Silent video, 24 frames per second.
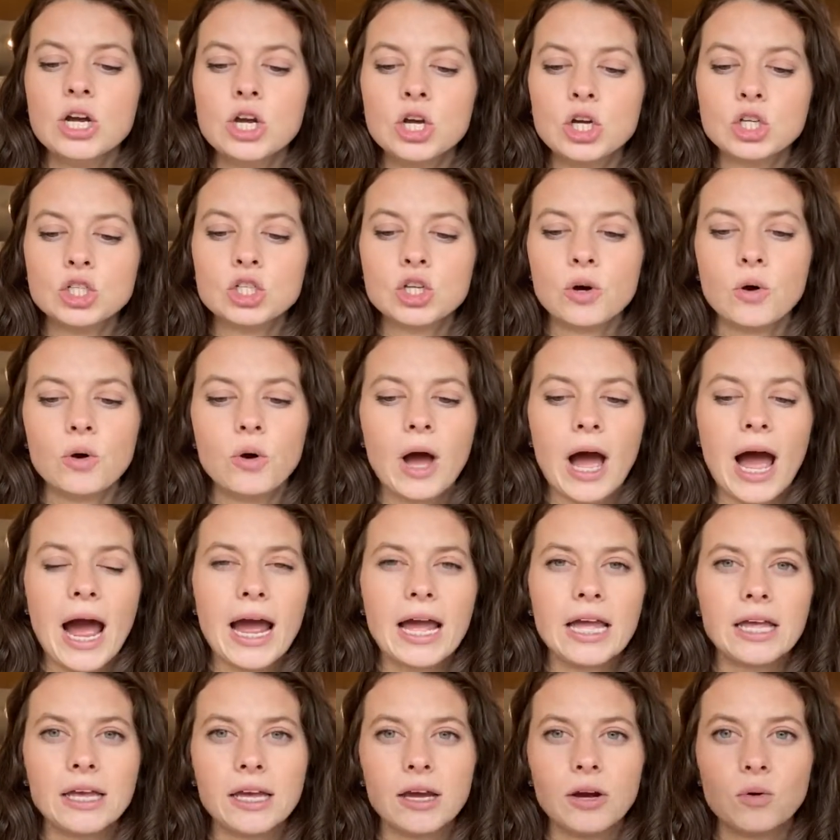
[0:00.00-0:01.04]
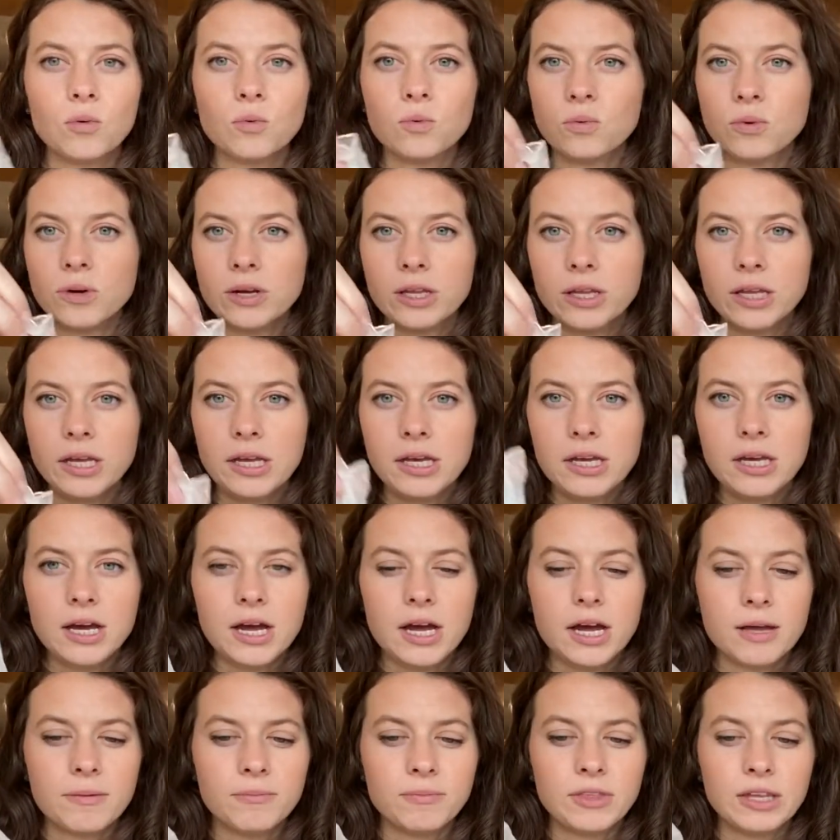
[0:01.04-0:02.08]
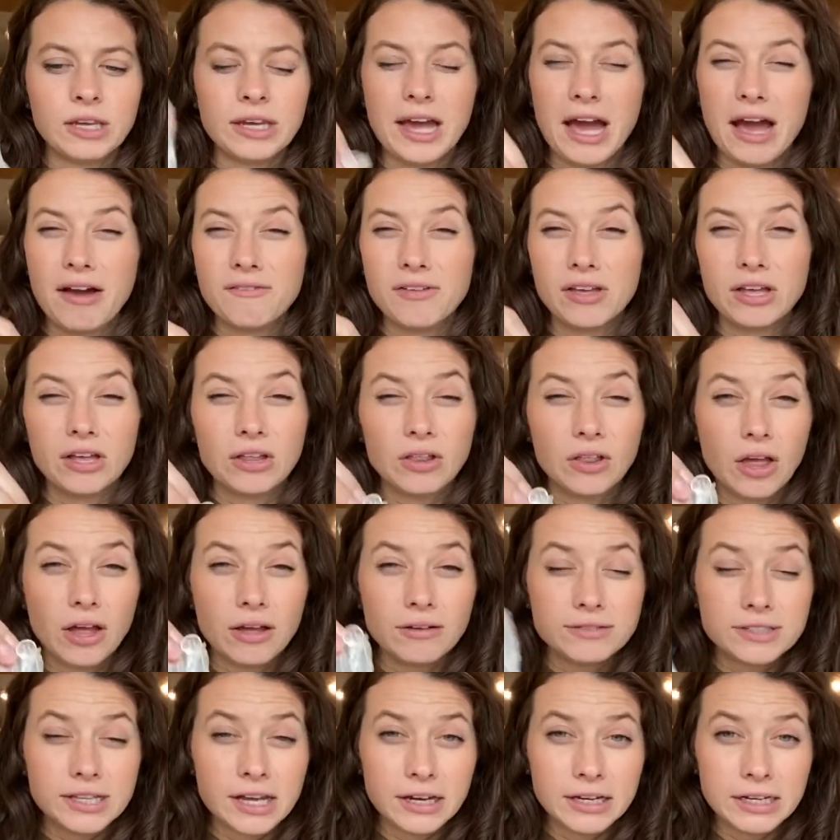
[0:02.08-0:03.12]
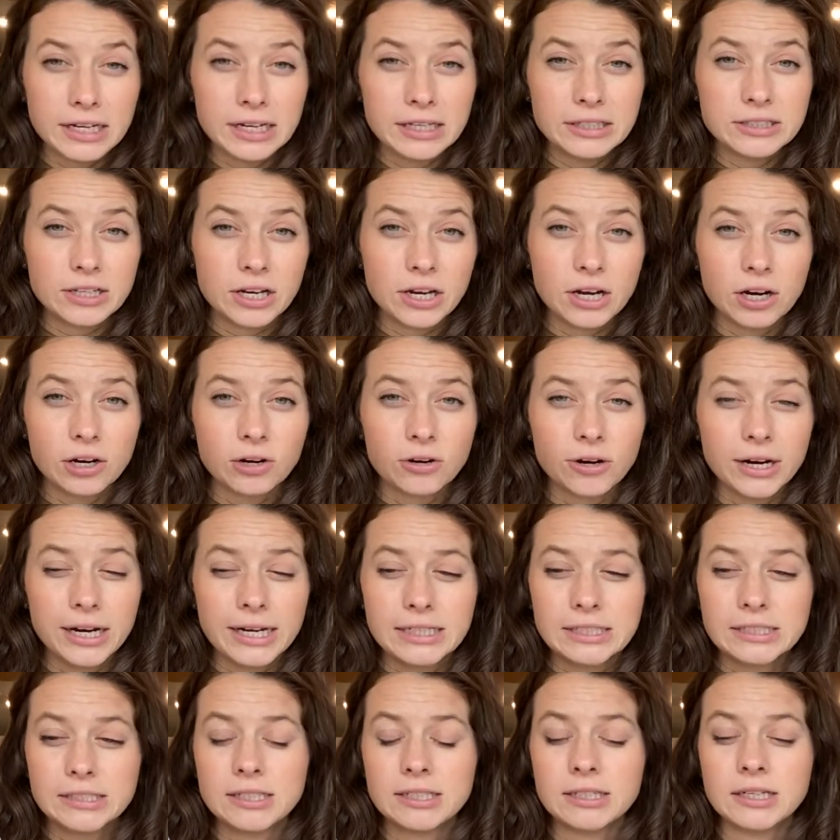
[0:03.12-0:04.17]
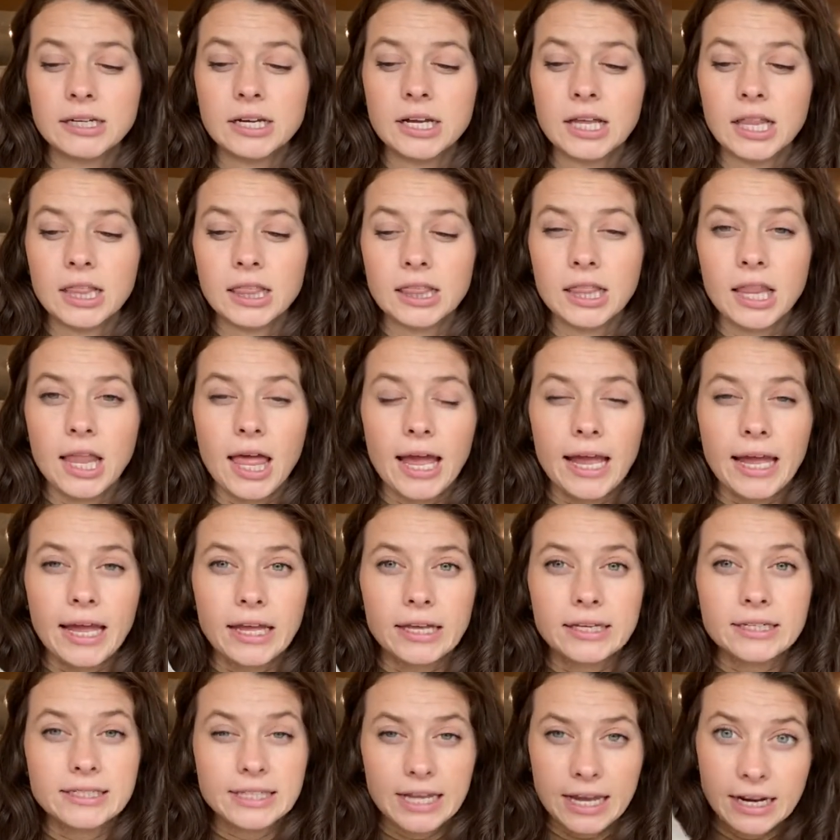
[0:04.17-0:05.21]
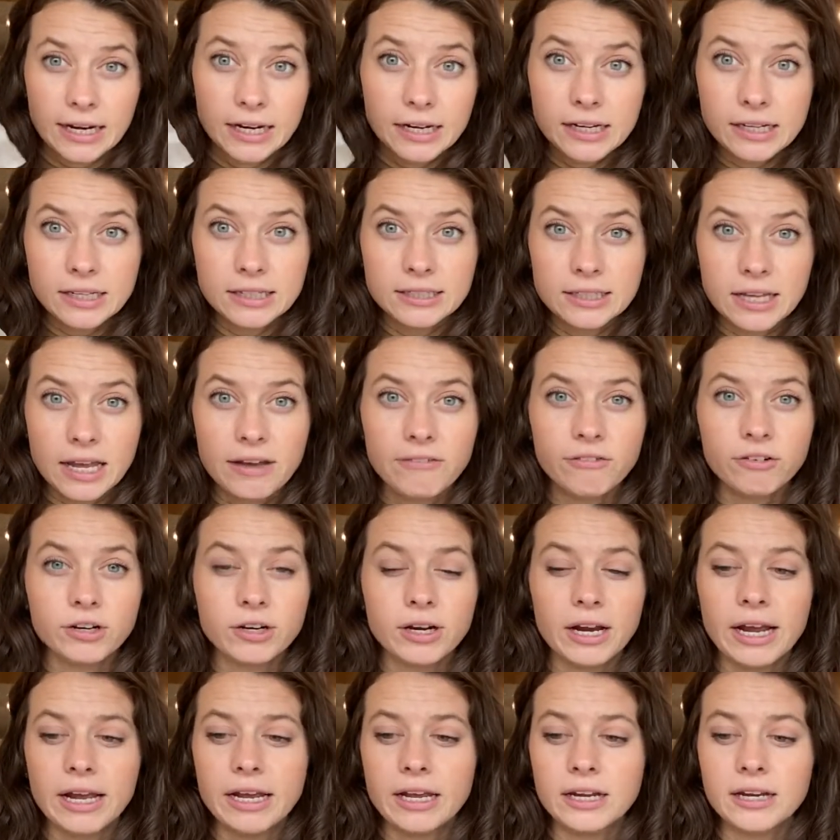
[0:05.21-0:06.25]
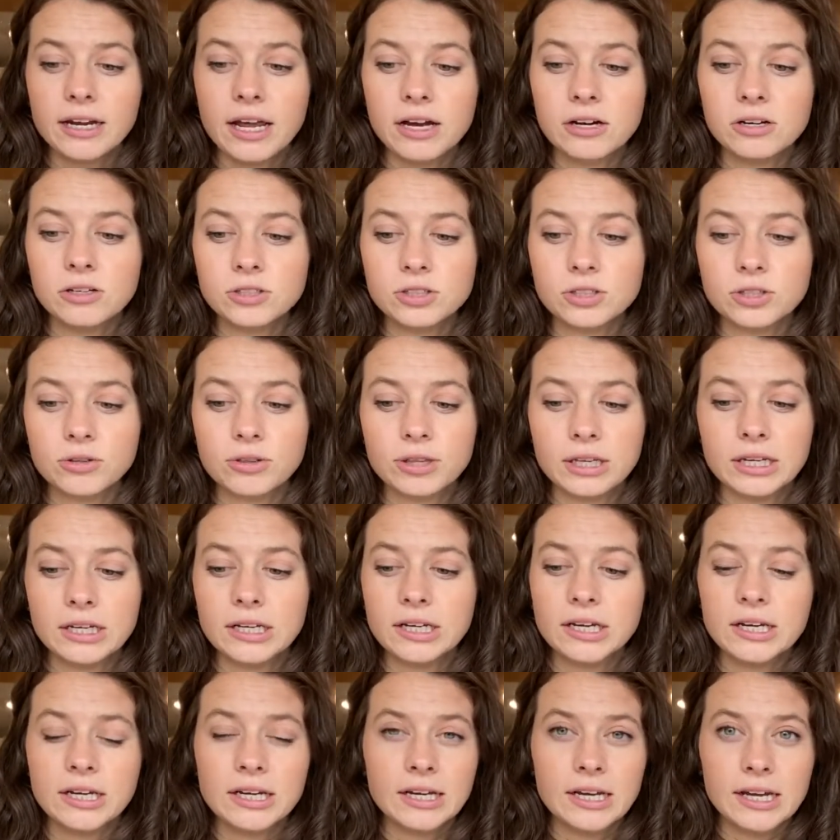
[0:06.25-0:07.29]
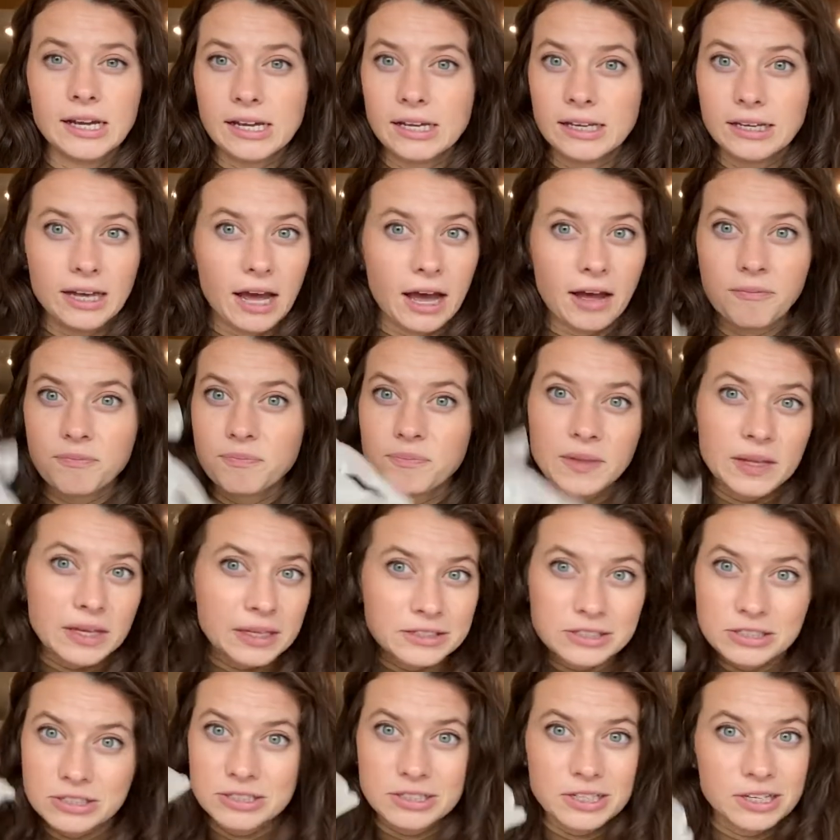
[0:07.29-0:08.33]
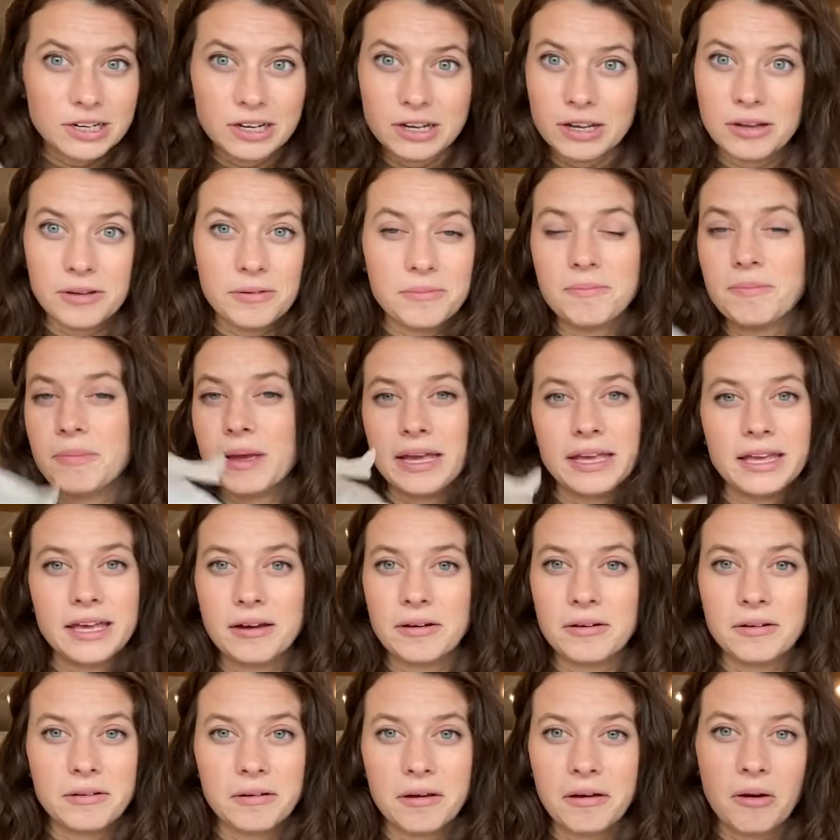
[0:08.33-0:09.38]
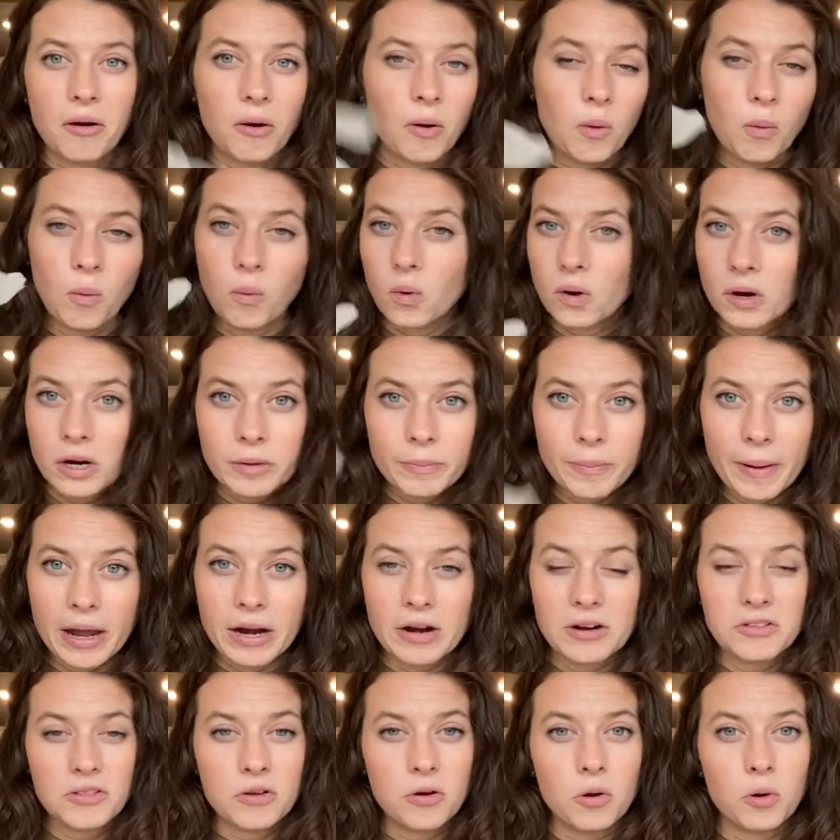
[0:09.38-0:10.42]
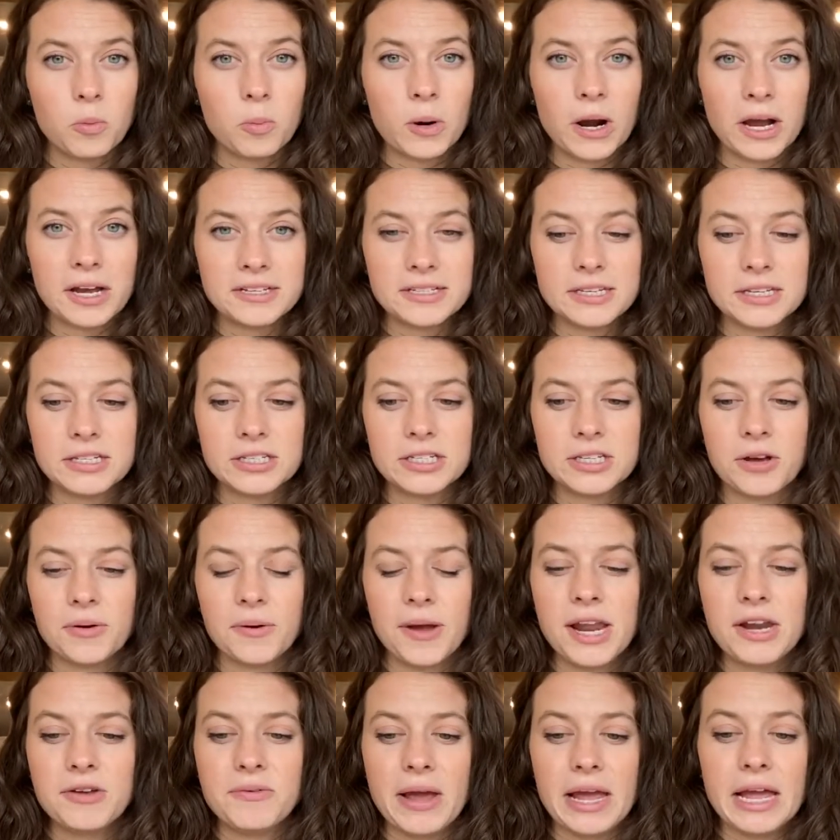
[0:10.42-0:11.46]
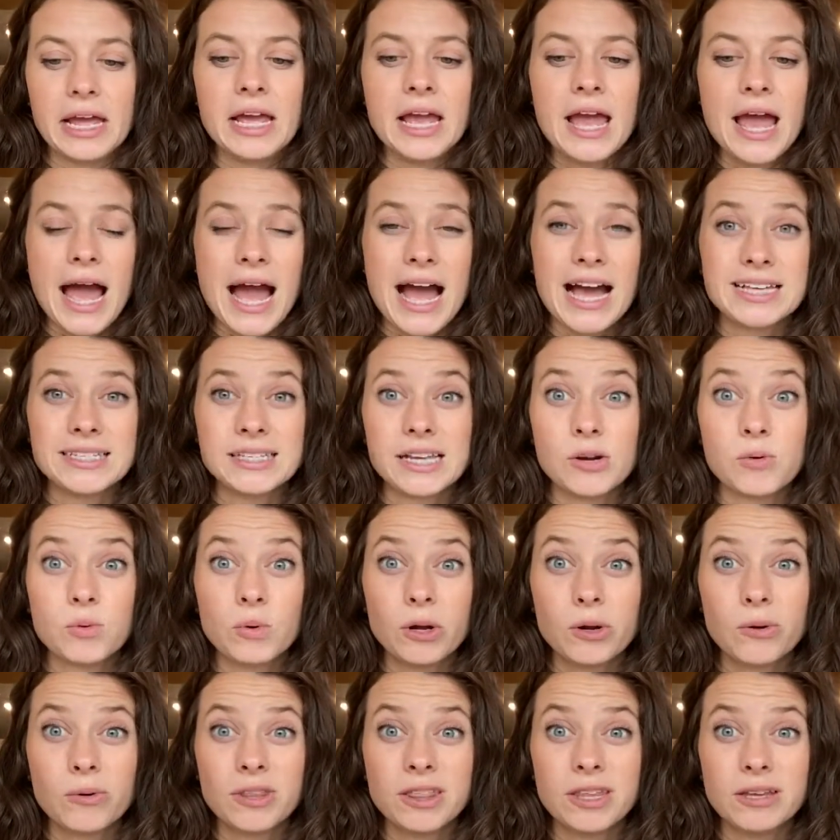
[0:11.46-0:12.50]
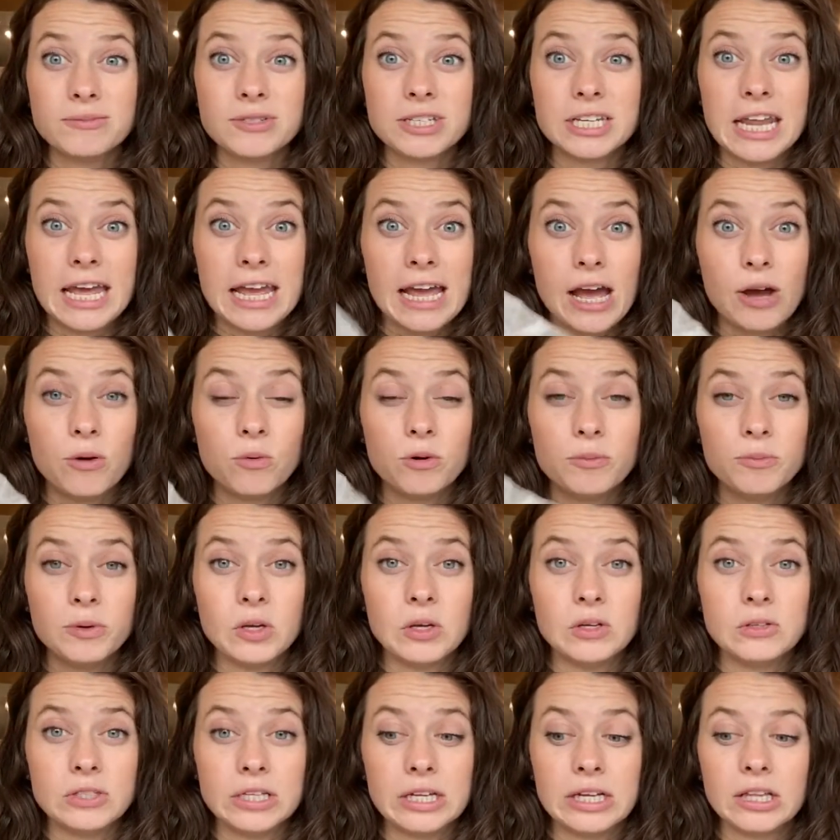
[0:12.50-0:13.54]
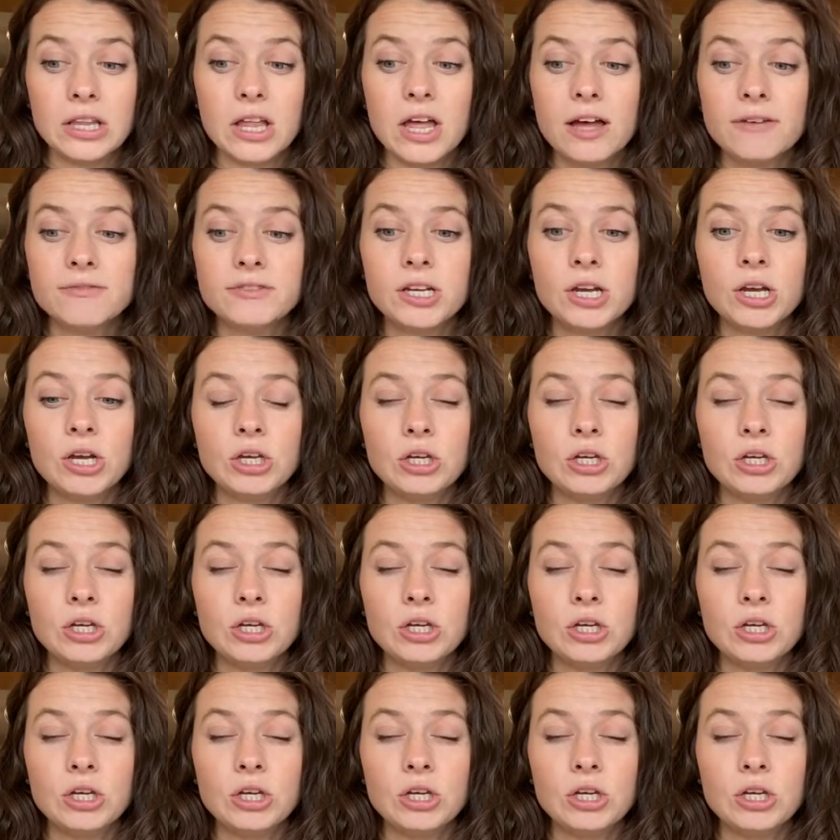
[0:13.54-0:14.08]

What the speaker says: So I really think having gloves is a great like sanity saver, and I also think, yeah, it's just gonna make it work better, the whole process. So anyway, as I work with them today, I will be using gloves.